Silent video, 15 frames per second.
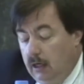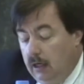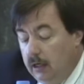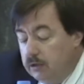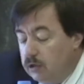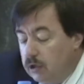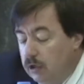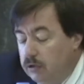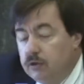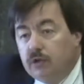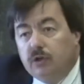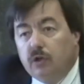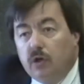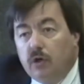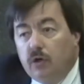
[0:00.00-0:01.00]
is
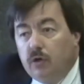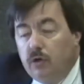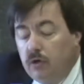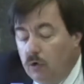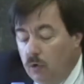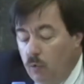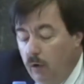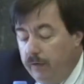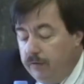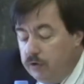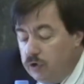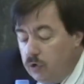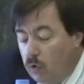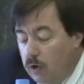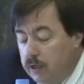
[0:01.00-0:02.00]
concerned with
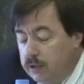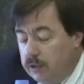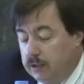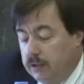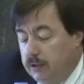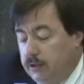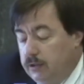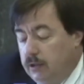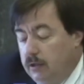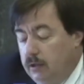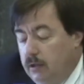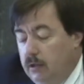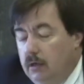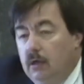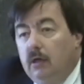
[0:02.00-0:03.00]
choices
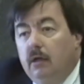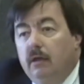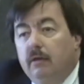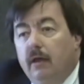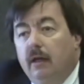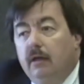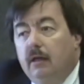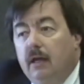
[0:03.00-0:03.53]
that